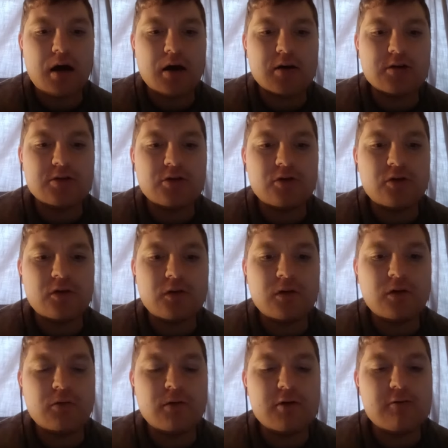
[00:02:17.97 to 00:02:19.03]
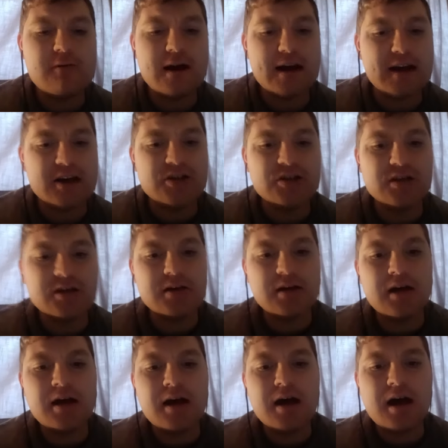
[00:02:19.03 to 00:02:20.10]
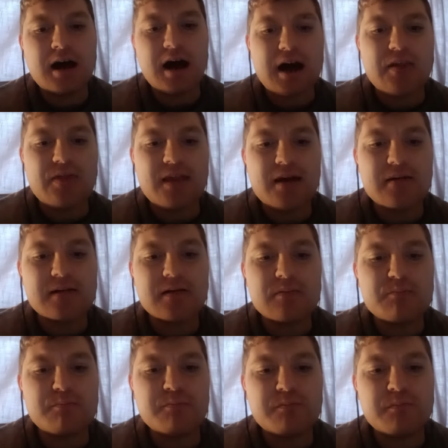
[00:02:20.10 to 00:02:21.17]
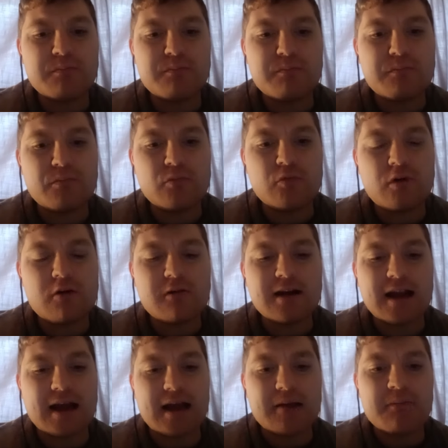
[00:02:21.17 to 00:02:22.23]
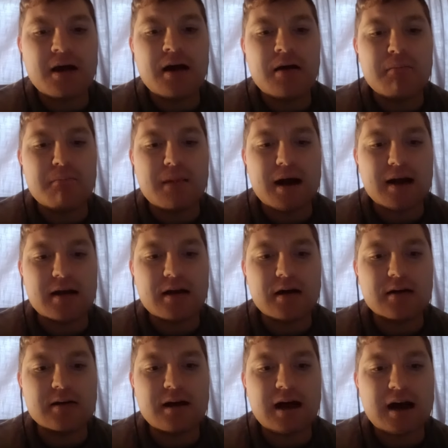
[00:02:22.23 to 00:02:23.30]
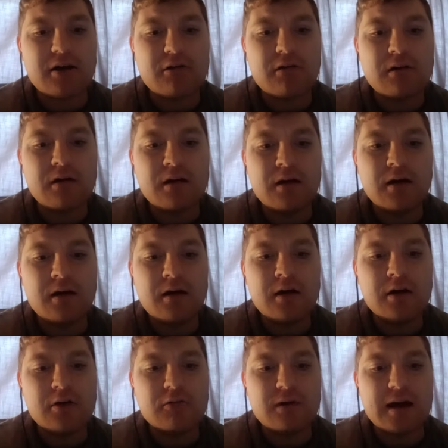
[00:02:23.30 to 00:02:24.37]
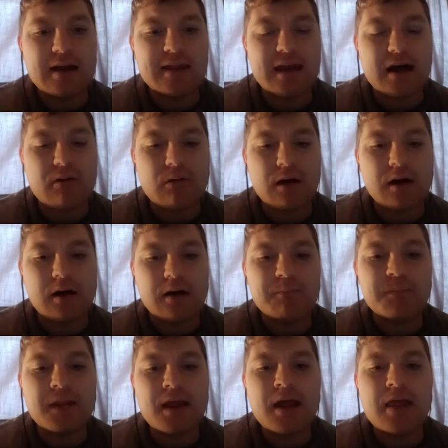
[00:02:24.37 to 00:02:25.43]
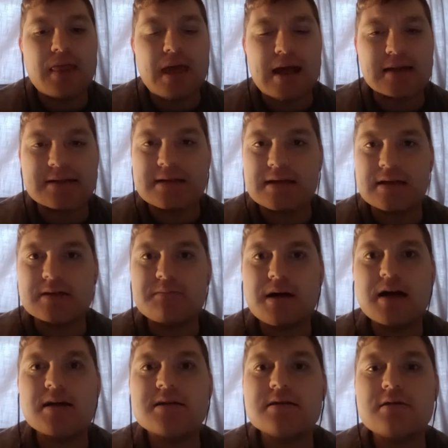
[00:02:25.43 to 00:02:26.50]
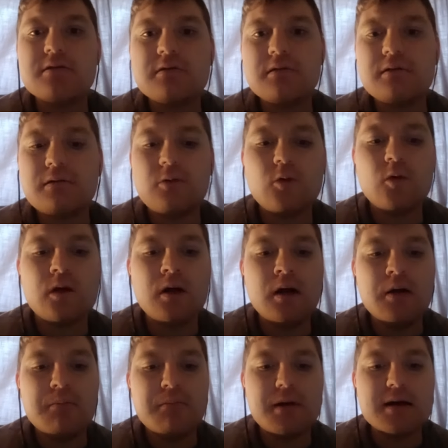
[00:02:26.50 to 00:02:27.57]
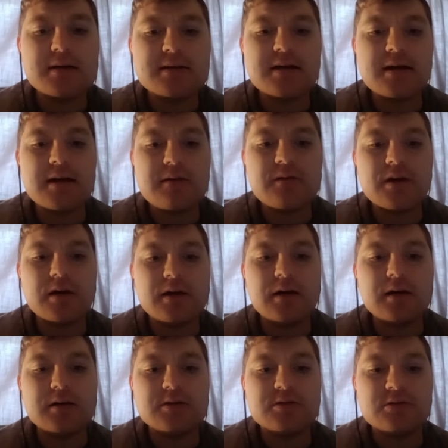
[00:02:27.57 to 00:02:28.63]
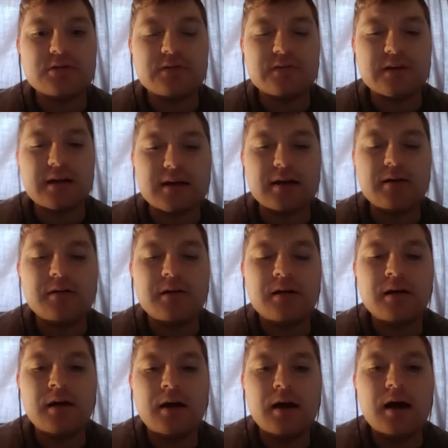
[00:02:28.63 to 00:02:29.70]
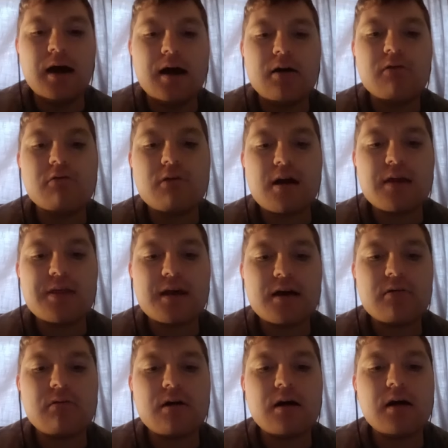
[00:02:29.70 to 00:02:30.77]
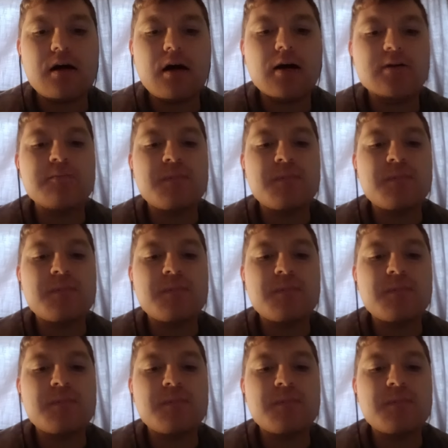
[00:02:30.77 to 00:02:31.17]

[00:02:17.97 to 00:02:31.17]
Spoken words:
adoration, and then proclaim, my God, how great thou art. Then sings my soul, my Saviour God to thee. How great thou art,